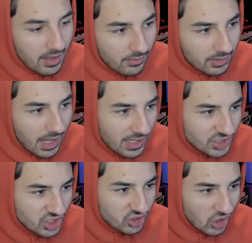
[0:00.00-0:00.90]
uh,
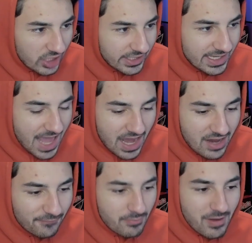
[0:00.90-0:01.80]
just looking at
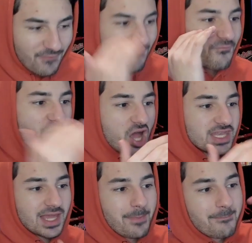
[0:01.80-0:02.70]
it from a
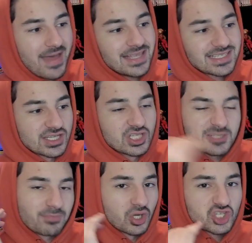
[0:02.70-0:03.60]
fundamentals
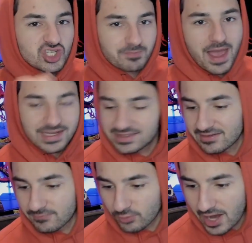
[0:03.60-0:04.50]

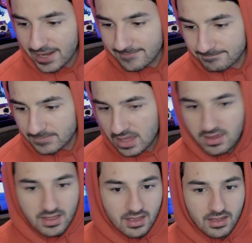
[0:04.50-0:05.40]
perspective, right?
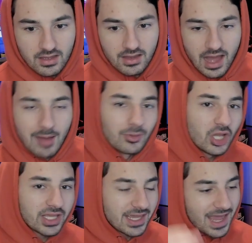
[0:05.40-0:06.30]
I'm
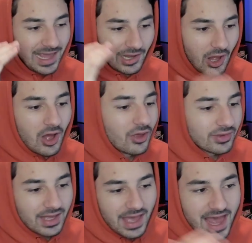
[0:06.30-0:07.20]
looking at all
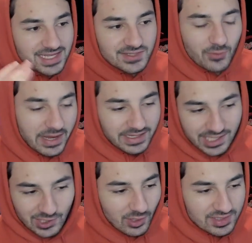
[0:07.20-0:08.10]
the S rank
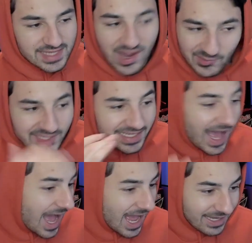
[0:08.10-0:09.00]
heroes that we
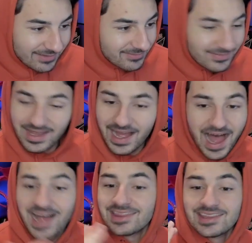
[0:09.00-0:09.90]
got
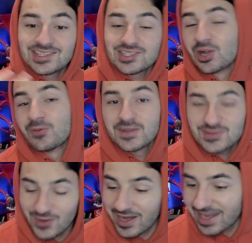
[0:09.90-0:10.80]
on the surface
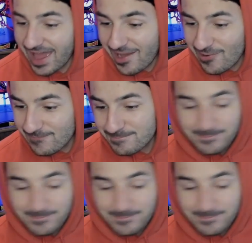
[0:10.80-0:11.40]
right now.